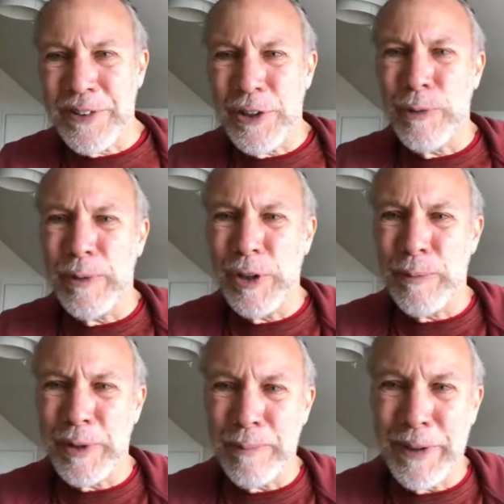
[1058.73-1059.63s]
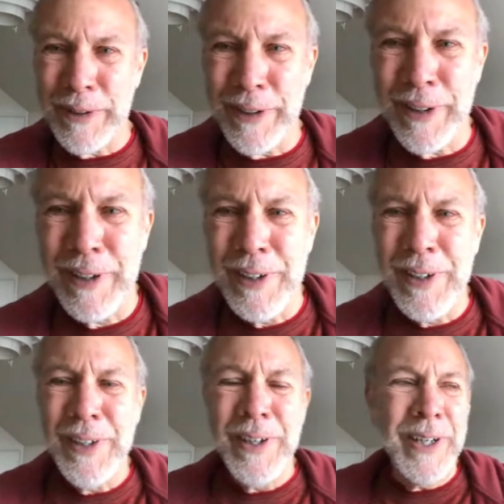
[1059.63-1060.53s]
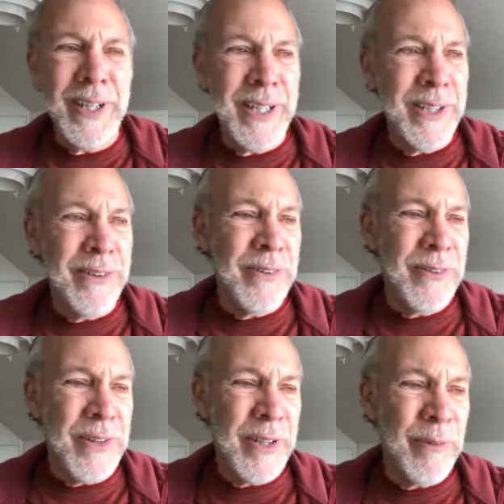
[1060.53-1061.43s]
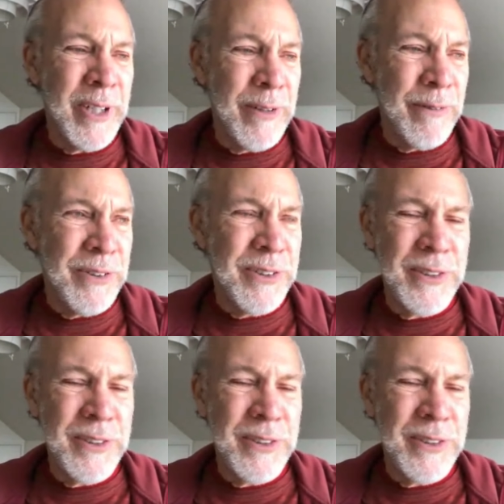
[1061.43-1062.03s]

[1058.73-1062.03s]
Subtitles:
home computer. And then when I was